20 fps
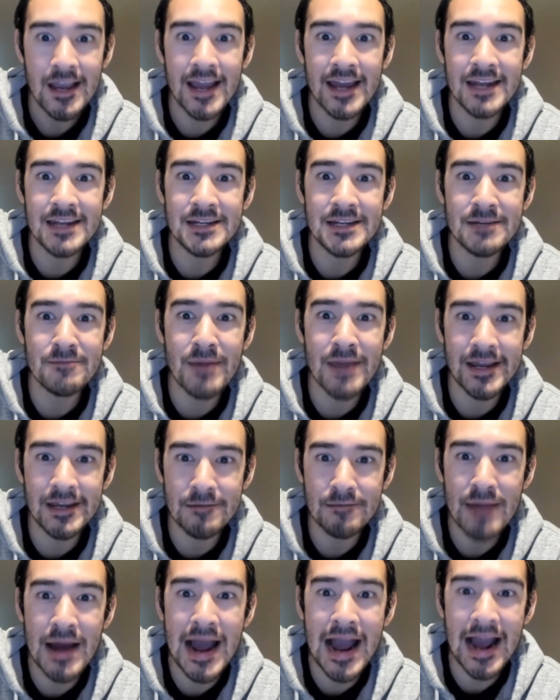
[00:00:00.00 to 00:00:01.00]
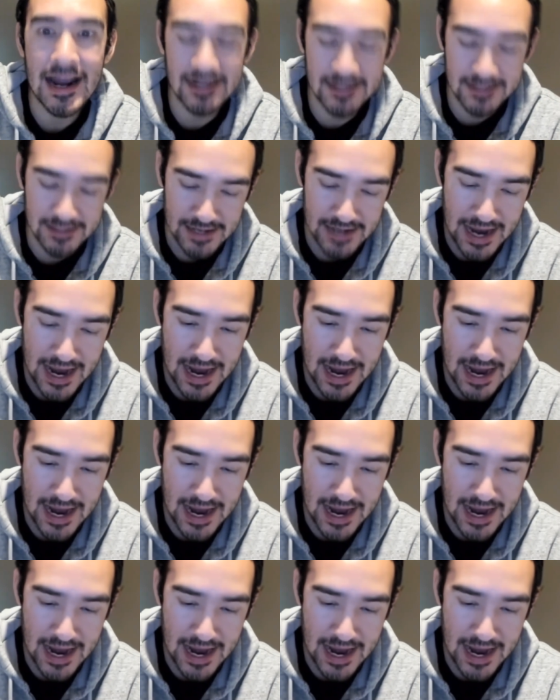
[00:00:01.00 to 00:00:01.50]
and it didn't make it back.